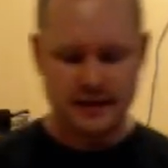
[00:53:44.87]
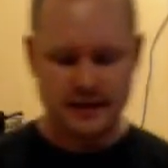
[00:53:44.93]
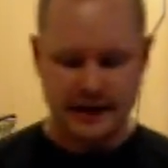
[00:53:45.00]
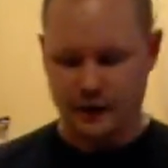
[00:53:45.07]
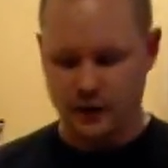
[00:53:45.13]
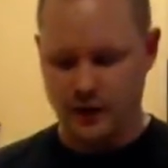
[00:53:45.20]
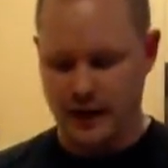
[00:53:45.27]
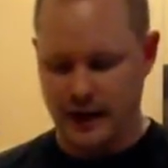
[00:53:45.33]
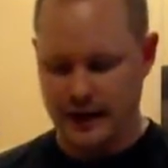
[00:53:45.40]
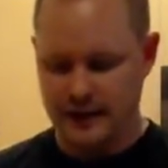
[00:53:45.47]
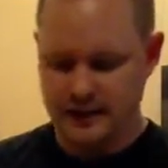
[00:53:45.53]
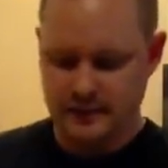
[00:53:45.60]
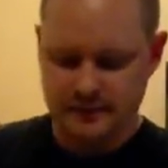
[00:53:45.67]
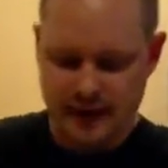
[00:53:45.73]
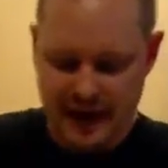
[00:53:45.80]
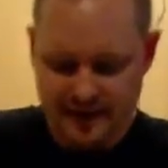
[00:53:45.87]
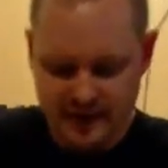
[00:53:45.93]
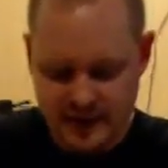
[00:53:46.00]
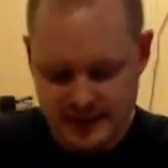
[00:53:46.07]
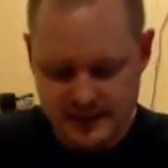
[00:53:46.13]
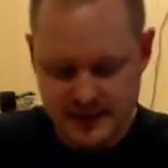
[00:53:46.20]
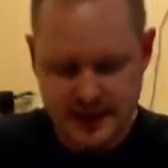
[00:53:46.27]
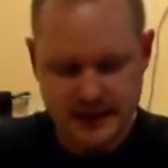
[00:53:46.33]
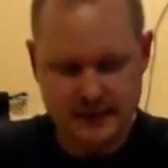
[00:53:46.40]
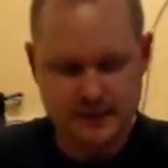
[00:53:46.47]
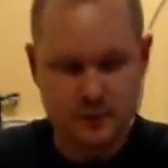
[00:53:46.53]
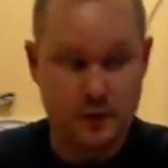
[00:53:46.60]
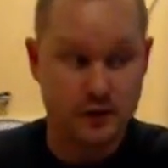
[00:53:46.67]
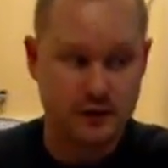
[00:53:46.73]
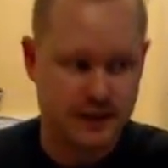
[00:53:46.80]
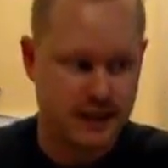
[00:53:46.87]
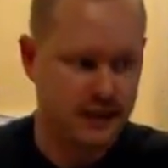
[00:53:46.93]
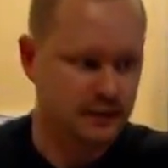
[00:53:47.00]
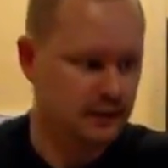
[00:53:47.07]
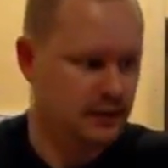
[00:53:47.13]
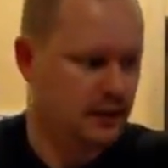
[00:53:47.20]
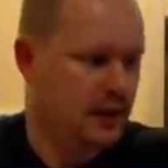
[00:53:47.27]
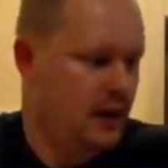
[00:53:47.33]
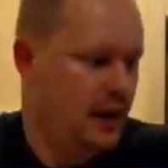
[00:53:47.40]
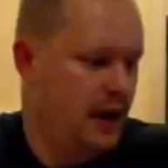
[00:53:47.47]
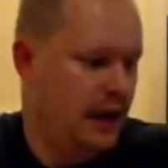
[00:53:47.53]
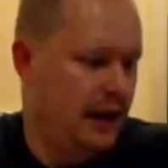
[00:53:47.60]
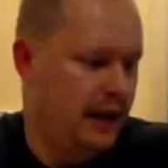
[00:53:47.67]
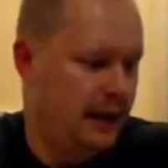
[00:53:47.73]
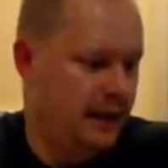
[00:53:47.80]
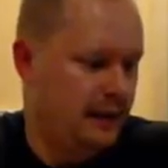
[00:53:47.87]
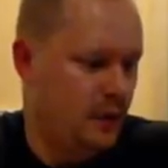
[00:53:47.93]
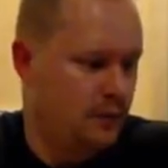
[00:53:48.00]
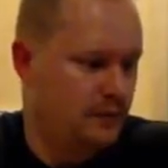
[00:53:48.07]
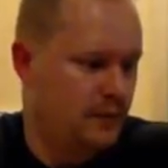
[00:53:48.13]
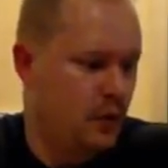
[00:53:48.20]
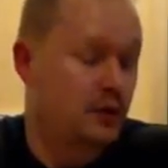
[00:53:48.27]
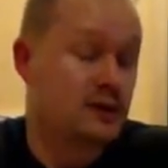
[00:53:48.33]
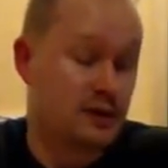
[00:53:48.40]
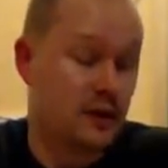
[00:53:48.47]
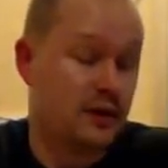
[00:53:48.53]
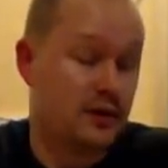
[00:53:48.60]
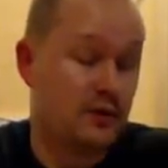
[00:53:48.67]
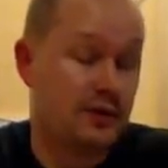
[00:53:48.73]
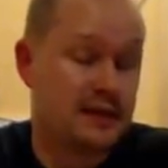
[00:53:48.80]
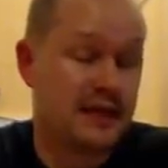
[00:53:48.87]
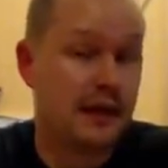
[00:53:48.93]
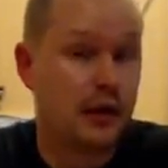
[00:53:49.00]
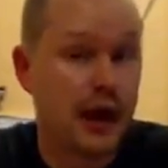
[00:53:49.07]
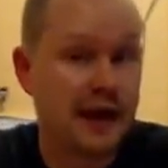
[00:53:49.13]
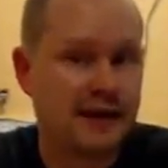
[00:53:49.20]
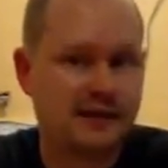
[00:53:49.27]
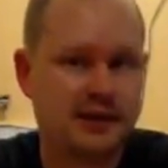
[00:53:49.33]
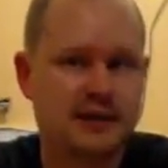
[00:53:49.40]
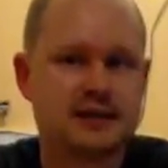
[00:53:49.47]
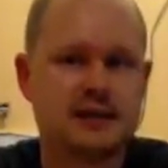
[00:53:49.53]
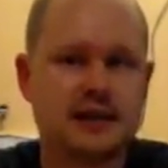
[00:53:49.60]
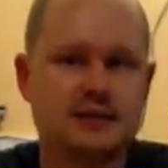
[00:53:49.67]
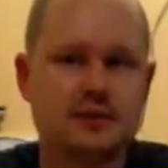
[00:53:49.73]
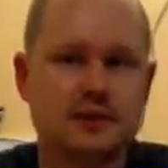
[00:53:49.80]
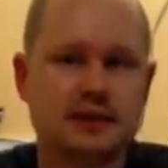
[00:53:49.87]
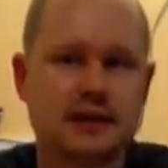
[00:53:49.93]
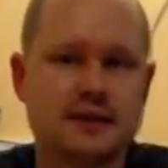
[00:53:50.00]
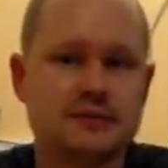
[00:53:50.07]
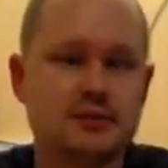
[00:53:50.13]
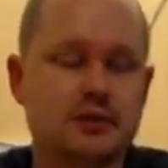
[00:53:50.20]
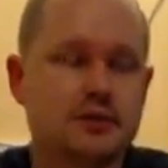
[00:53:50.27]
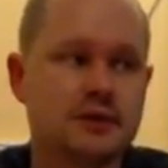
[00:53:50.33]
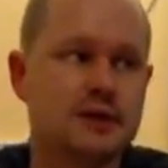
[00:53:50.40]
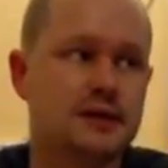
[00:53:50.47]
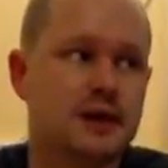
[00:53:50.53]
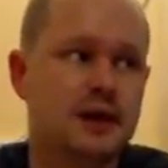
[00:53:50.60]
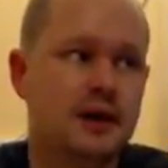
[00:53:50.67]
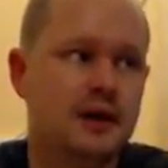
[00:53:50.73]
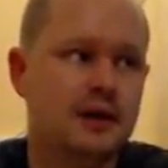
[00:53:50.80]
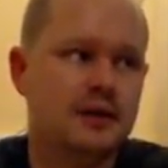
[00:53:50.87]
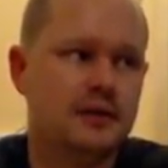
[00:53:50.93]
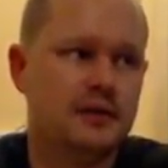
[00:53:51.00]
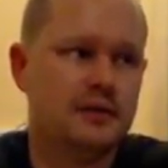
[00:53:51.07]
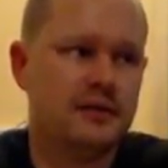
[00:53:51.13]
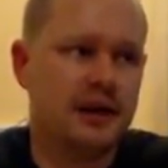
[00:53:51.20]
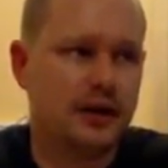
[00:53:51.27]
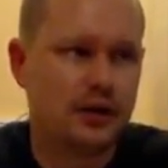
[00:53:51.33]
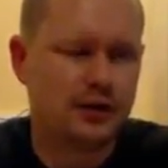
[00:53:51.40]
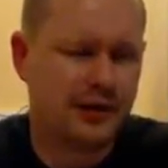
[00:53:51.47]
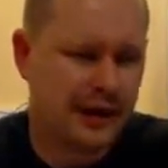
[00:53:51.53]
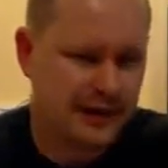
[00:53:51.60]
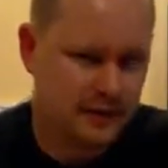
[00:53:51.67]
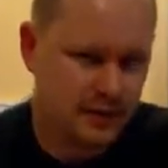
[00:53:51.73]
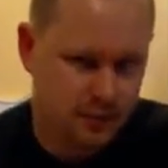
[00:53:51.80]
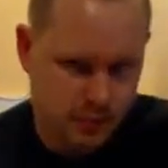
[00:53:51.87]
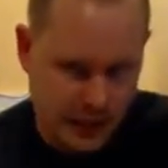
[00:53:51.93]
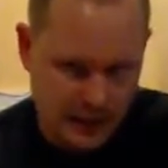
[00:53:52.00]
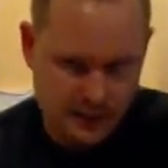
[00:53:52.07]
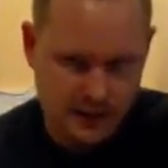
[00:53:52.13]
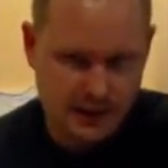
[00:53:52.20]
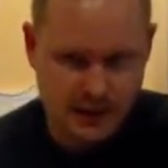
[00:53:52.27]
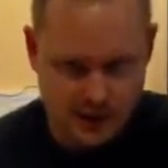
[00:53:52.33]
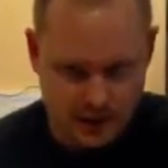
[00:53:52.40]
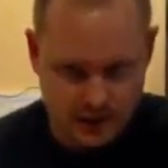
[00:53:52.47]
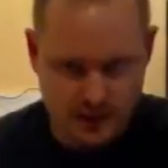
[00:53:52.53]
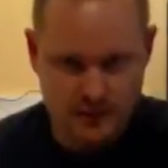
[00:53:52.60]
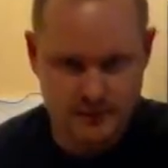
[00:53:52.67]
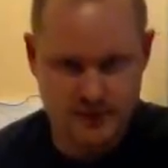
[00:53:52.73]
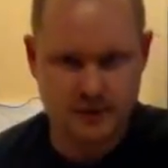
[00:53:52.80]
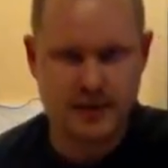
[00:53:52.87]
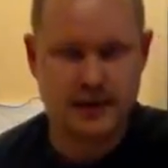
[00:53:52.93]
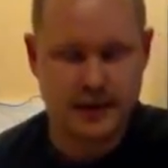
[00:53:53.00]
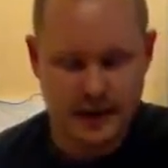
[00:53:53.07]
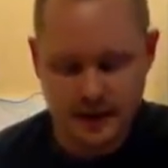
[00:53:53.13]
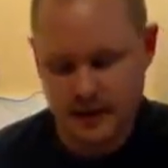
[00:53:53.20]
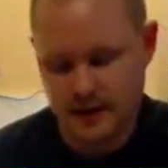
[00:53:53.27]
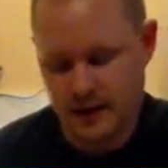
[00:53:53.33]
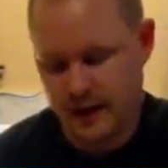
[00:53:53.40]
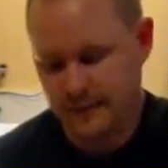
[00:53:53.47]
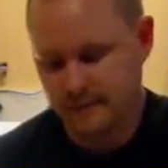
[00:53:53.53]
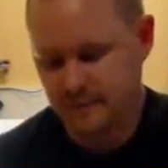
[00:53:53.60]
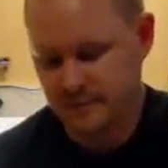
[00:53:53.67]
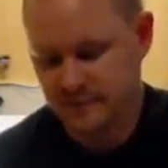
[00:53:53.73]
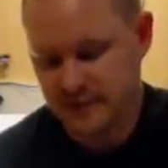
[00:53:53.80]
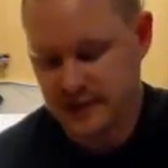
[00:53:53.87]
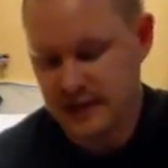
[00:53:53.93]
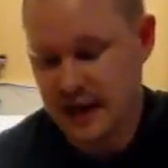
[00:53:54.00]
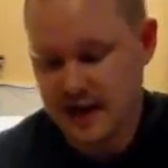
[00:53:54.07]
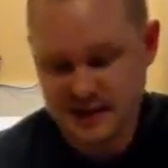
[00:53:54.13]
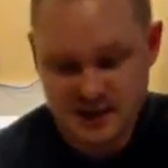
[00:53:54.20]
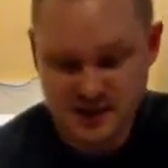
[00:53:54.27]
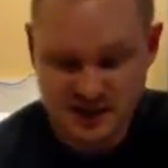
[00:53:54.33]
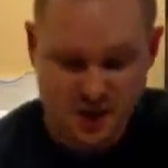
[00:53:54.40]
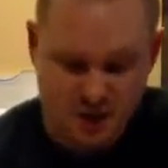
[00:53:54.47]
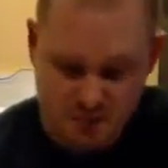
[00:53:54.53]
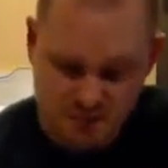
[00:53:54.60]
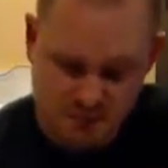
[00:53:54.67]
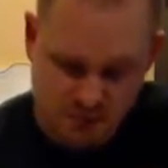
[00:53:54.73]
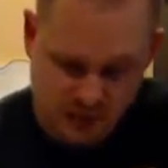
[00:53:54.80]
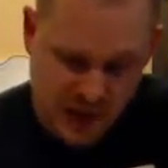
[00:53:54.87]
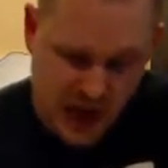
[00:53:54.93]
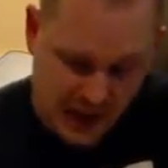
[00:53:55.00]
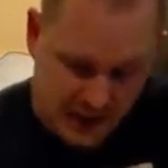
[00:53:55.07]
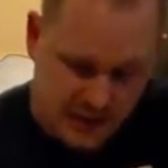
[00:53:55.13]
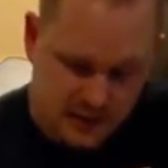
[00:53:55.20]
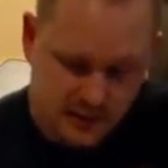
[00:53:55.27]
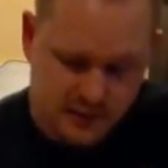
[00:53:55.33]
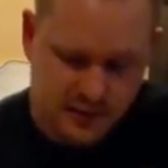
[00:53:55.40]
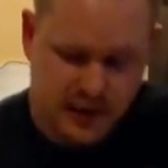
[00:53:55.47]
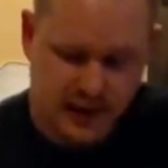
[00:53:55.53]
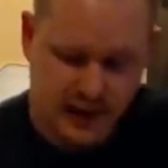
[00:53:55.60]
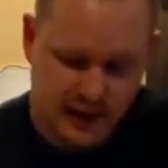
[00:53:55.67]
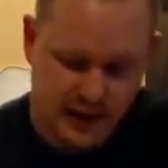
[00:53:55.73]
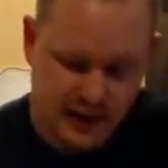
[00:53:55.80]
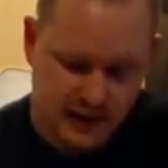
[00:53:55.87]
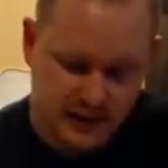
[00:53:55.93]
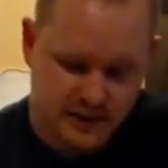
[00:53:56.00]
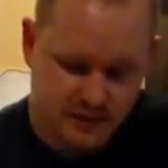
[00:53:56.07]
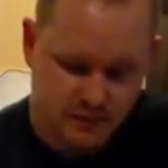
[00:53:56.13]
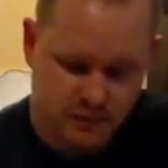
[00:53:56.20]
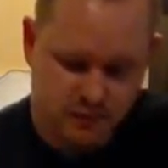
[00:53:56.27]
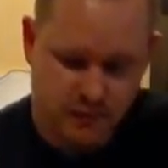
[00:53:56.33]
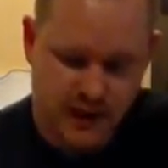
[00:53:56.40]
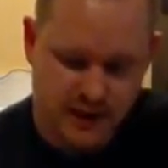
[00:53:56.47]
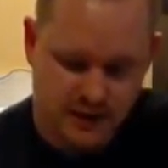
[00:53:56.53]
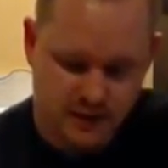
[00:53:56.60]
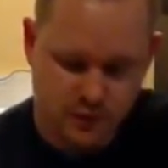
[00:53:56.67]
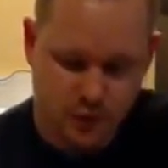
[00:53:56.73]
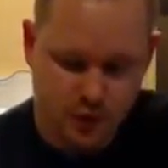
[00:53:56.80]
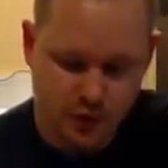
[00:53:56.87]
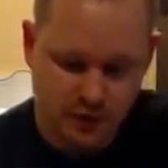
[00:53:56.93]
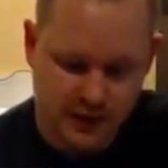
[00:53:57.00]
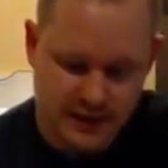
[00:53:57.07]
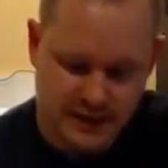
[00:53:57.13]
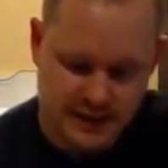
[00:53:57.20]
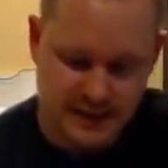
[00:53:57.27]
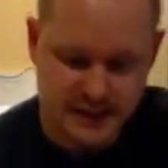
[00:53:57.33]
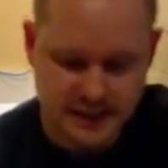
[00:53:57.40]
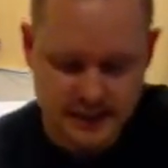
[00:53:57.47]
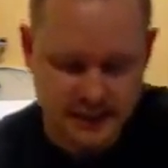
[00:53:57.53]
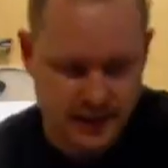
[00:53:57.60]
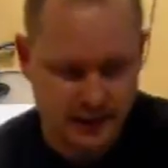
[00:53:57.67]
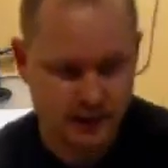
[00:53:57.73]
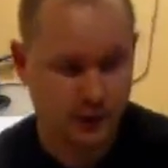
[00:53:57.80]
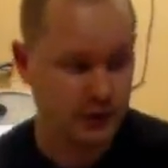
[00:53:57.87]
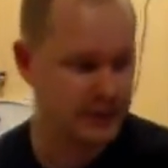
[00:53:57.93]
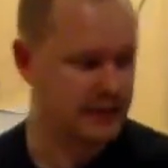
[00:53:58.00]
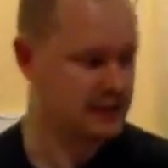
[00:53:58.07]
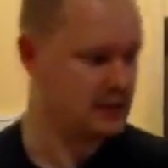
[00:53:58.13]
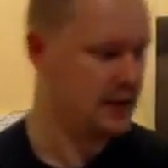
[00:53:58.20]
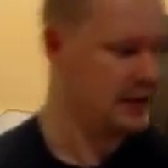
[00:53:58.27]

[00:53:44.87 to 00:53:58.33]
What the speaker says: don't like having their steaks well done, the reason they like having their steaks well done is because they don't like the blood that kind of comes running out. For starters, it's not blood, as red and watery as it is and on the inside